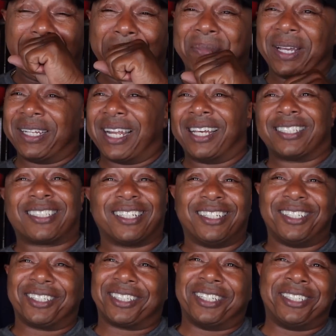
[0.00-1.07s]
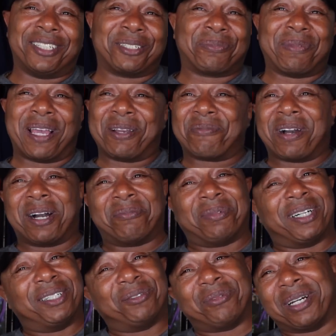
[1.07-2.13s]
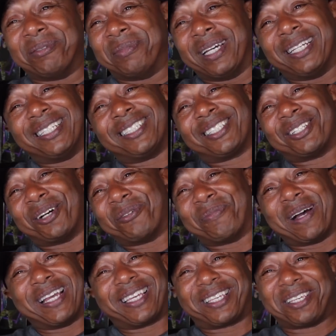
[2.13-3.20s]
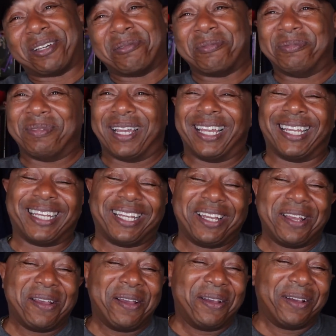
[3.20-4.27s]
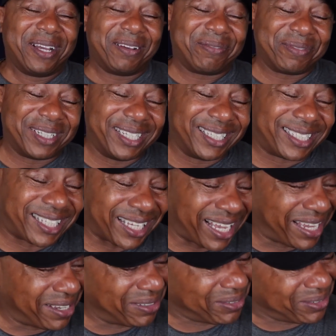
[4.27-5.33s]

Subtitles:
might not have looked at this man while I'm underwear, man. This is gonna might kill me, man. Please say,